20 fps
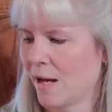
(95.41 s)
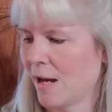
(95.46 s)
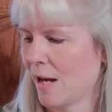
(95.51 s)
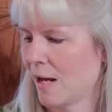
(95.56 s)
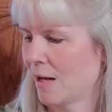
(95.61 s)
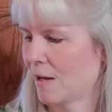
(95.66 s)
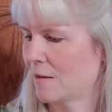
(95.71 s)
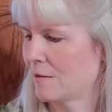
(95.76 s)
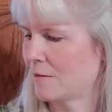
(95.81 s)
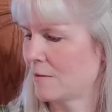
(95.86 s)

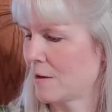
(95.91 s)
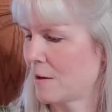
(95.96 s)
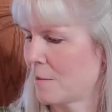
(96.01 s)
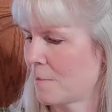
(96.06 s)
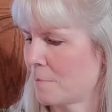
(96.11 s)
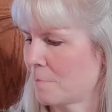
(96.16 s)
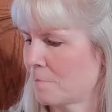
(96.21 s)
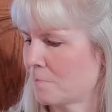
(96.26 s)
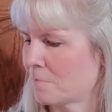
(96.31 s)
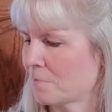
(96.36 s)

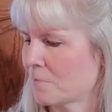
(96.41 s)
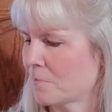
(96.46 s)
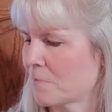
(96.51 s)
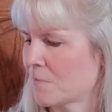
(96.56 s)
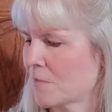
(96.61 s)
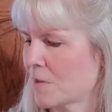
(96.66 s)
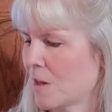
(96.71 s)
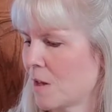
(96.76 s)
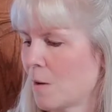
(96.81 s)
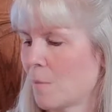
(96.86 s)
And
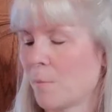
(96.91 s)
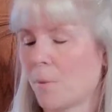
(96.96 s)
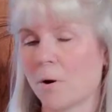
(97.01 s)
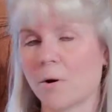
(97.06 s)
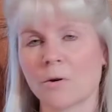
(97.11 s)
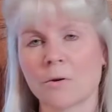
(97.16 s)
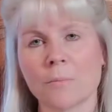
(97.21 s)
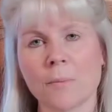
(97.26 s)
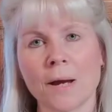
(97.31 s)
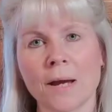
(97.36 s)

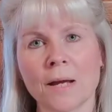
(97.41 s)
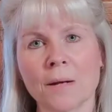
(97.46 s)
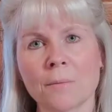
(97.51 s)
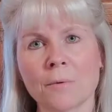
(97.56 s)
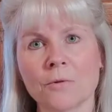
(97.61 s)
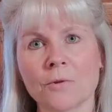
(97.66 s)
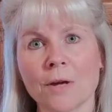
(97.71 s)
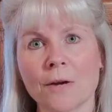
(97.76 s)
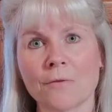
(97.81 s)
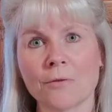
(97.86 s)
part of my
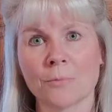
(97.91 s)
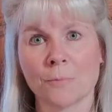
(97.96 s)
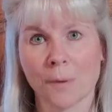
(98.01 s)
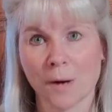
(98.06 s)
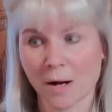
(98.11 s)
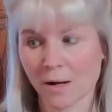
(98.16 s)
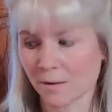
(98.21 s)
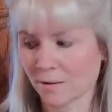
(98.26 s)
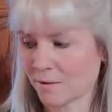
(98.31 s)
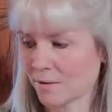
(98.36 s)
animals have
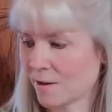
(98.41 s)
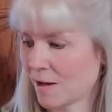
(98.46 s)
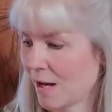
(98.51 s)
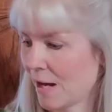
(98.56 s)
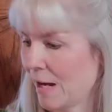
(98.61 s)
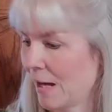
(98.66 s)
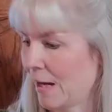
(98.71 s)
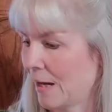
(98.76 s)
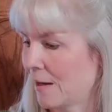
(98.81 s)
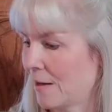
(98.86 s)
spots,
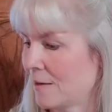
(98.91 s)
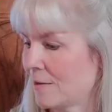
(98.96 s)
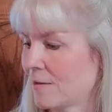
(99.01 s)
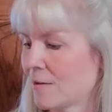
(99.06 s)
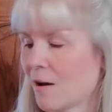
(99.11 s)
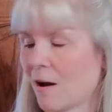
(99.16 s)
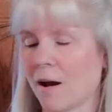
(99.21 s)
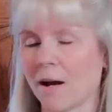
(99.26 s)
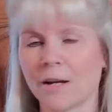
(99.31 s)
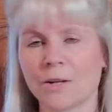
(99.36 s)

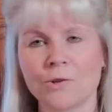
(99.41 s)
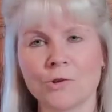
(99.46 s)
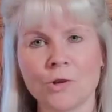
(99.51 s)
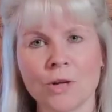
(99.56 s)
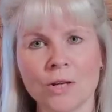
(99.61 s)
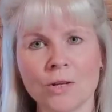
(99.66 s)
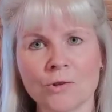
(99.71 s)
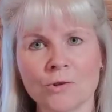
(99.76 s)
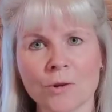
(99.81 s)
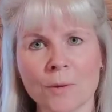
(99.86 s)
and I
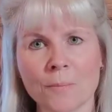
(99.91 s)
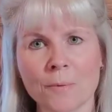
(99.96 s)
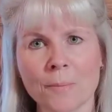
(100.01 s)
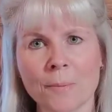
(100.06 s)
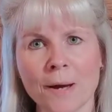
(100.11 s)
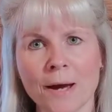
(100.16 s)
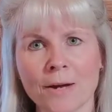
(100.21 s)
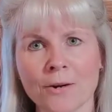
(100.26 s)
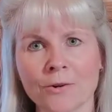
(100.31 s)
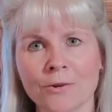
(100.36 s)
changed up the
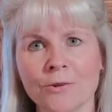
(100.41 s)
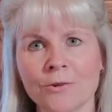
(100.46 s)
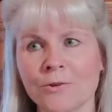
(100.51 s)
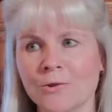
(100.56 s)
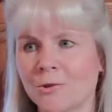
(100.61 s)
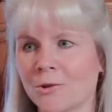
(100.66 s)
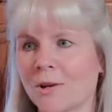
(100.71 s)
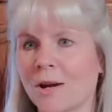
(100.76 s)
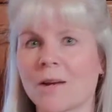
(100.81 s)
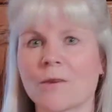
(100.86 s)

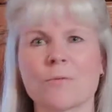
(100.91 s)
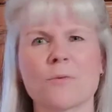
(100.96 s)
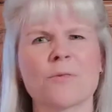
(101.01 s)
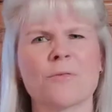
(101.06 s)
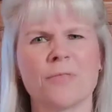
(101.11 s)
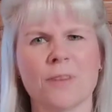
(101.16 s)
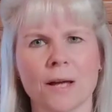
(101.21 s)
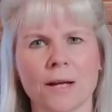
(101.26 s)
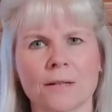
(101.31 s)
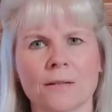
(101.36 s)
pattern to kind of
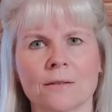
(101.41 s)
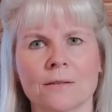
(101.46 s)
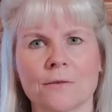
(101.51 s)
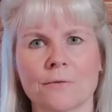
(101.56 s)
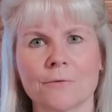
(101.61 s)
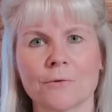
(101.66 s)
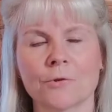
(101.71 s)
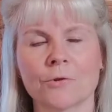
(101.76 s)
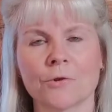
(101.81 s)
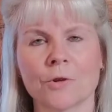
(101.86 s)
reflect
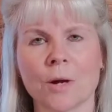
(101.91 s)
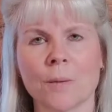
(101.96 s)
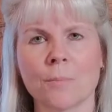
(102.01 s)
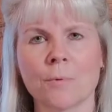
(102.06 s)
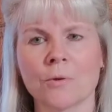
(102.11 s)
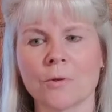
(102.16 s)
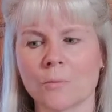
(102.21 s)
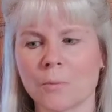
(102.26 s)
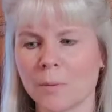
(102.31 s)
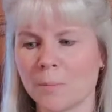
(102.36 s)
the first
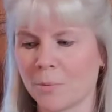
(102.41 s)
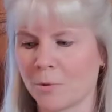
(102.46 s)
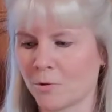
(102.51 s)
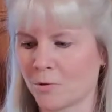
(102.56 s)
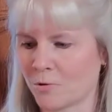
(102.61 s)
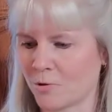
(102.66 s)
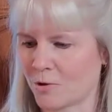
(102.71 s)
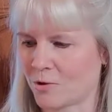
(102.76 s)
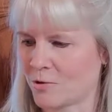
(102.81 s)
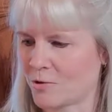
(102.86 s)
couple that we
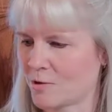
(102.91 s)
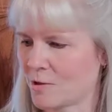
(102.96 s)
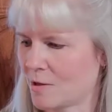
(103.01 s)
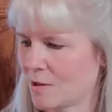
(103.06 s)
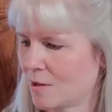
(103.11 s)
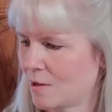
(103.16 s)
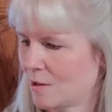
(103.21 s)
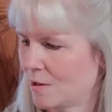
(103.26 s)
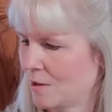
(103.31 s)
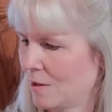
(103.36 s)
purchased.